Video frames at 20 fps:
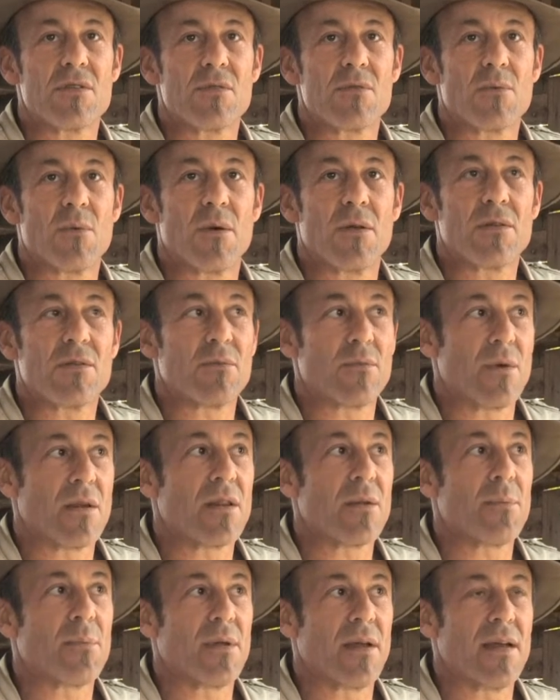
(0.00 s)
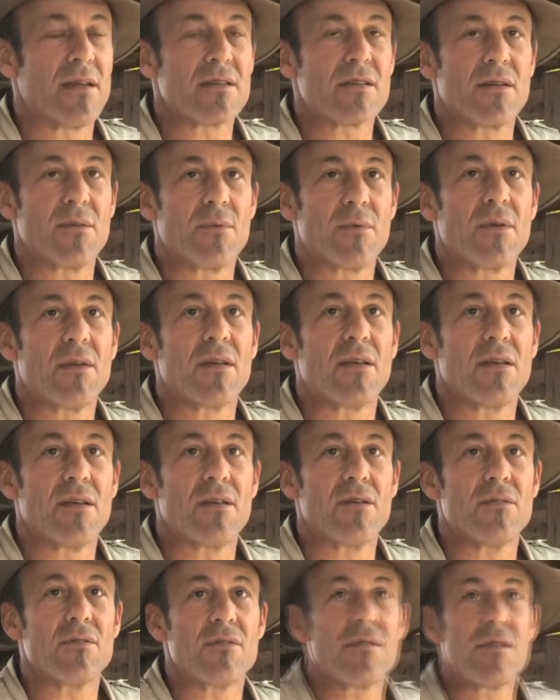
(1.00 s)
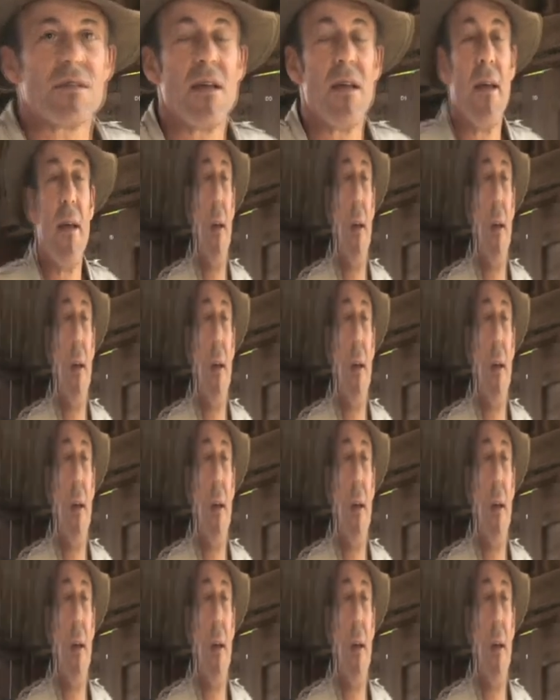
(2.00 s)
is what the plants can really use.